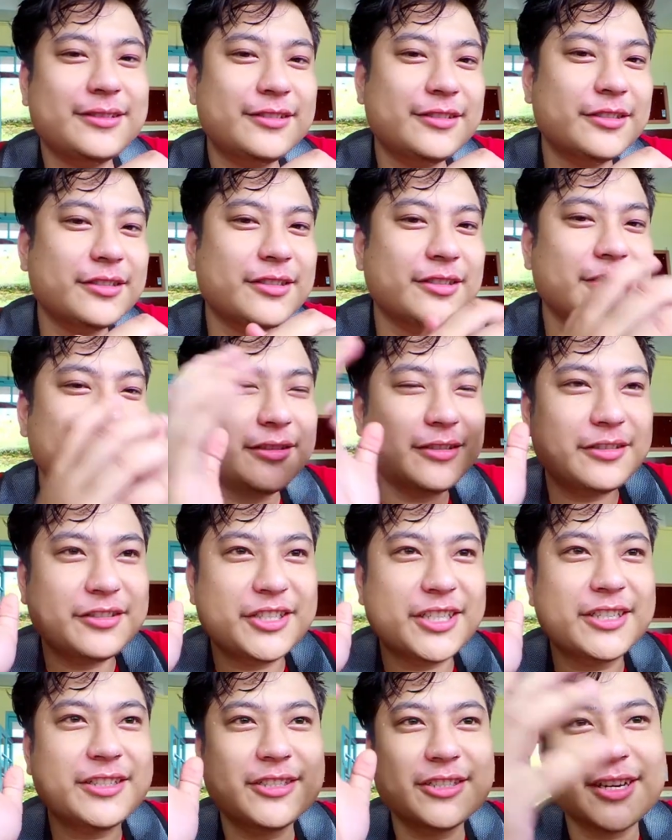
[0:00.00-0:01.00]
Just a
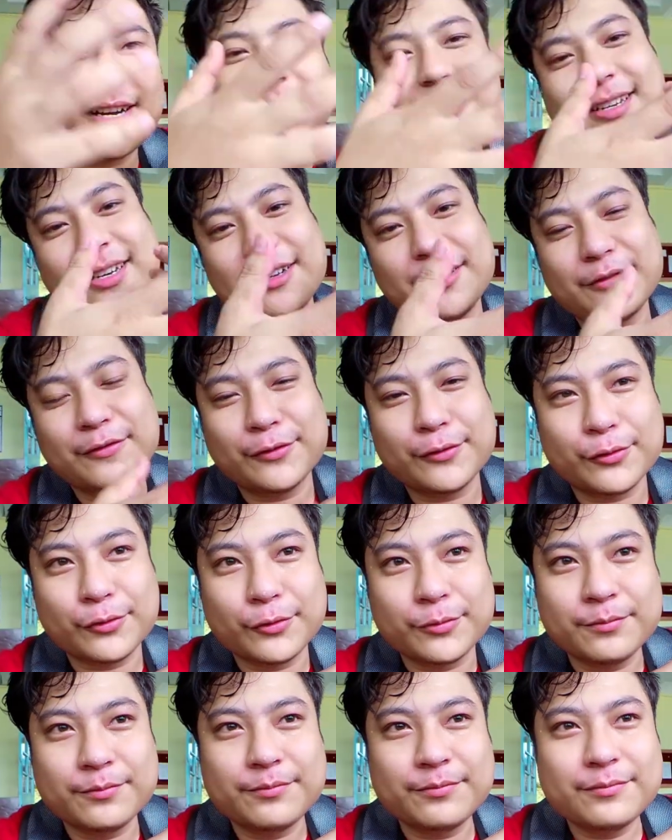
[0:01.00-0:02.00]
chit-chat kind of a
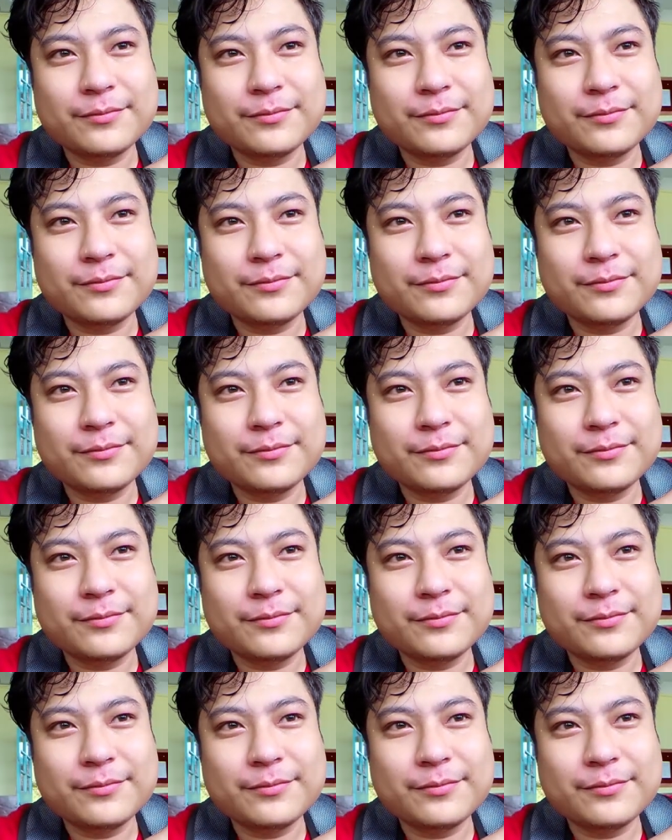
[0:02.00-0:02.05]
room.